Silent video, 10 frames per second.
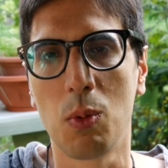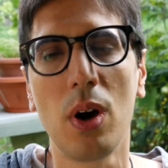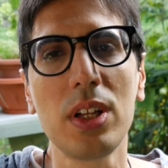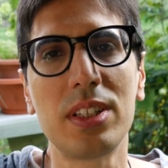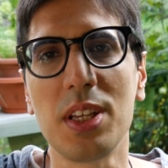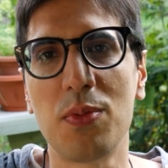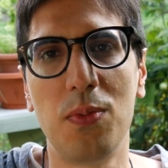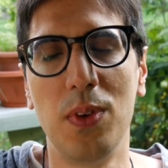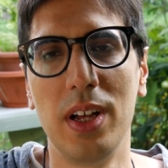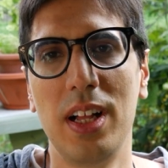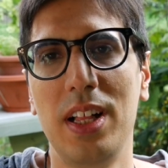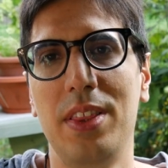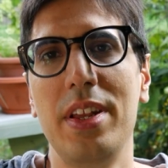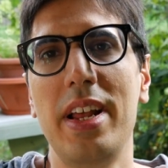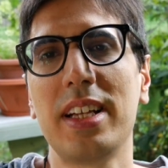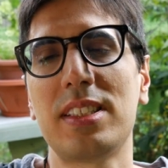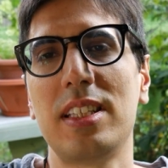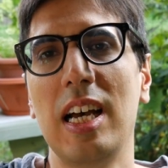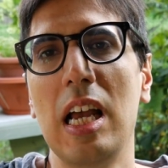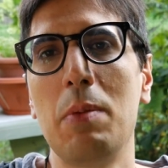What if the next
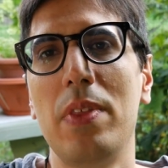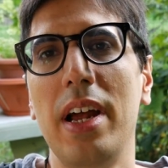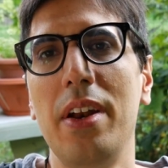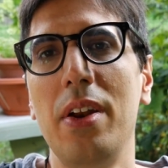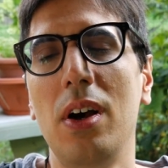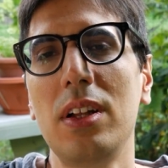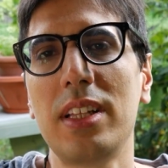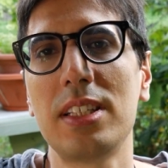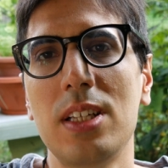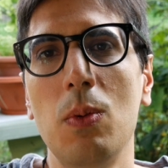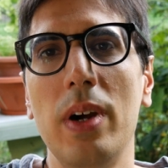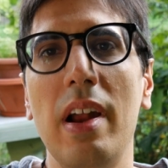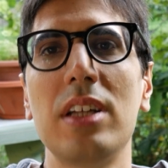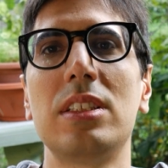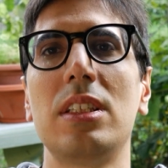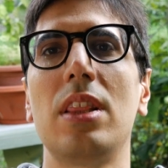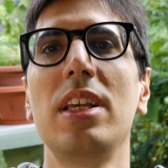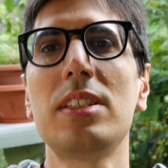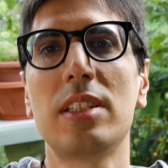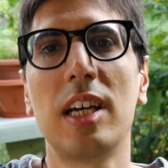time they're not aware as
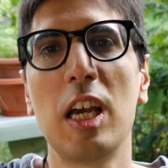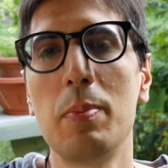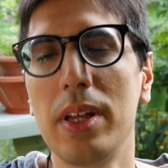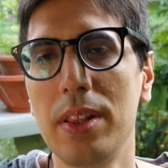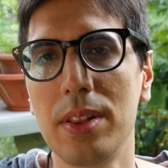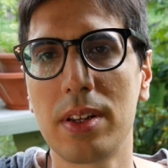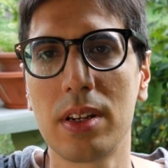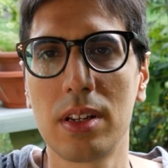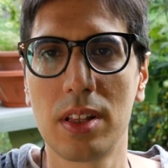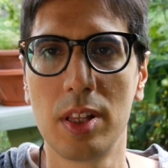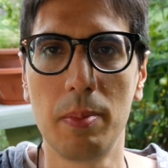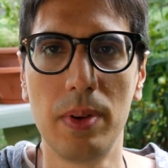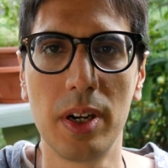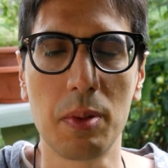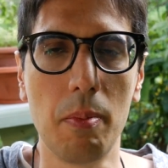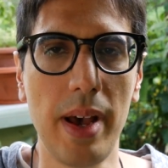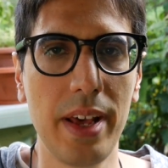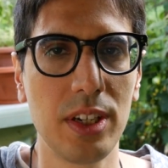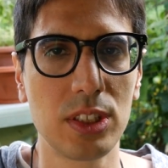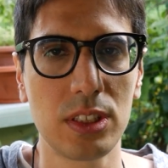this time and the bird
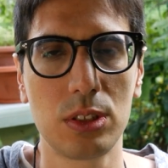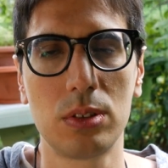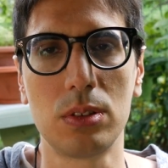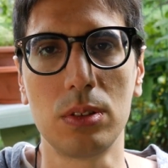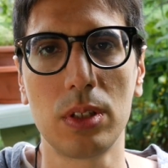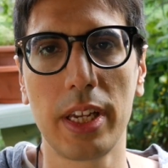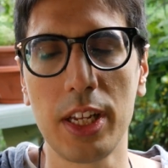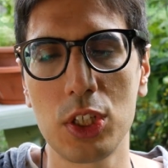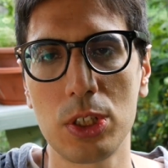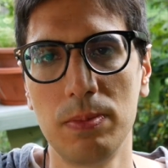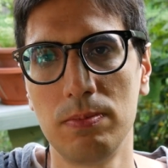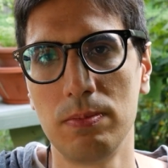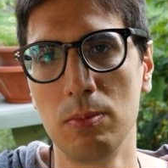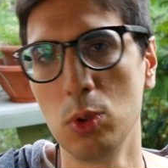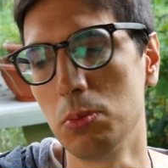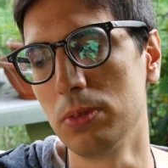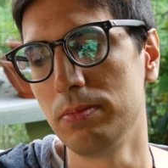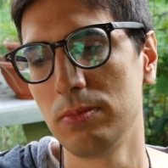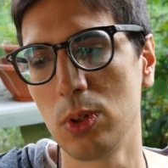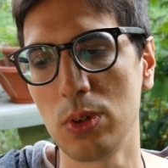manages to catch Bubu
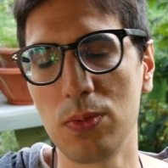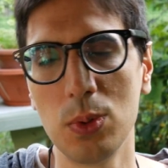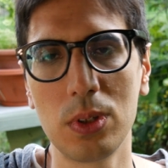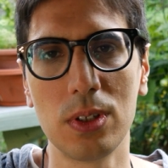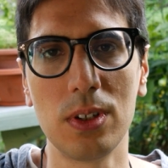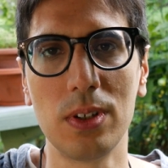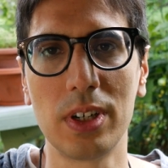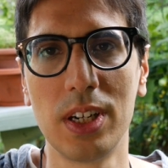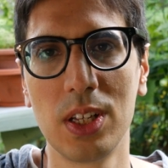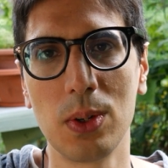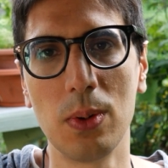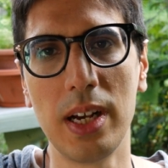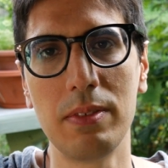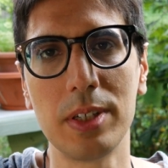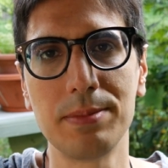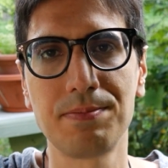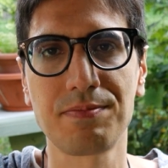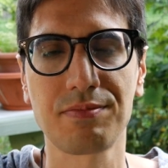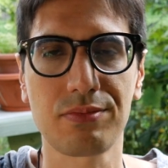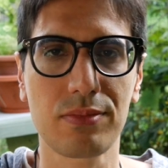or Fuco or whoever?
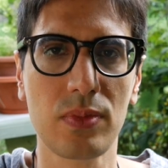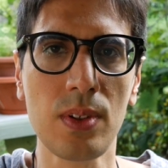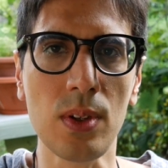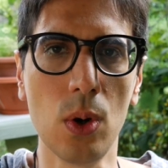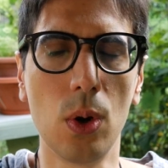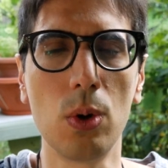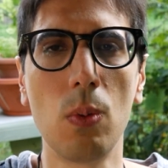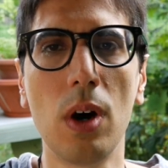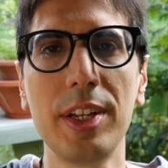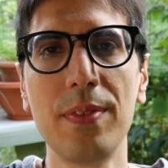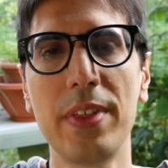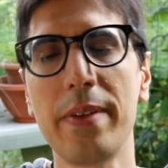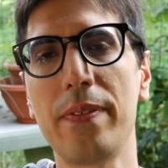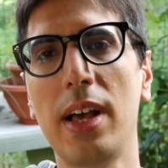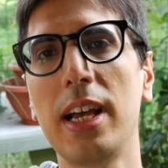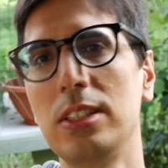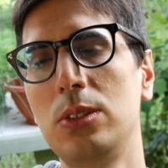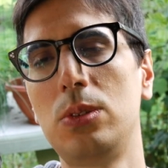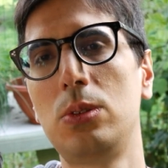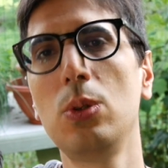Or what if they fly
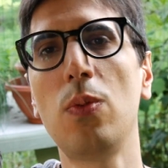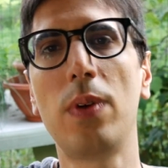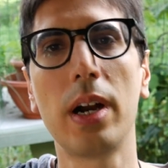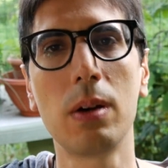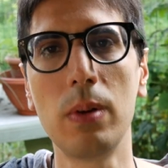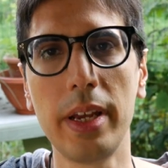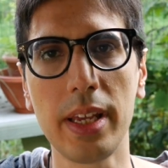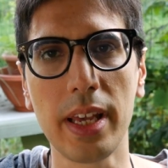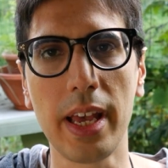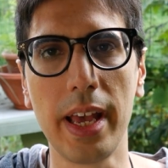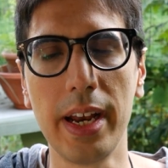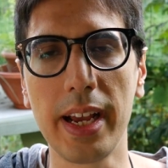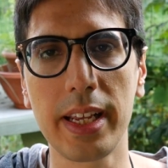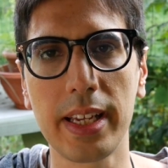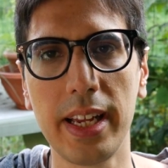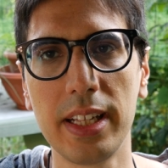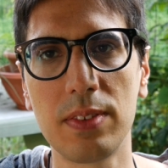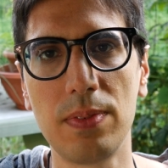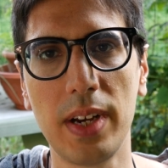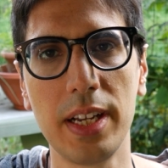too far away and I
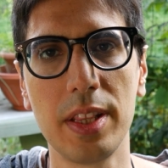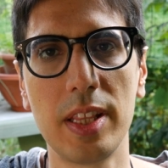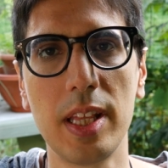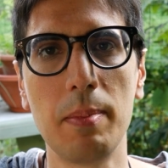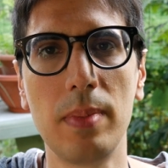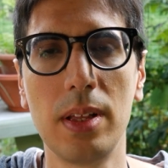can't find them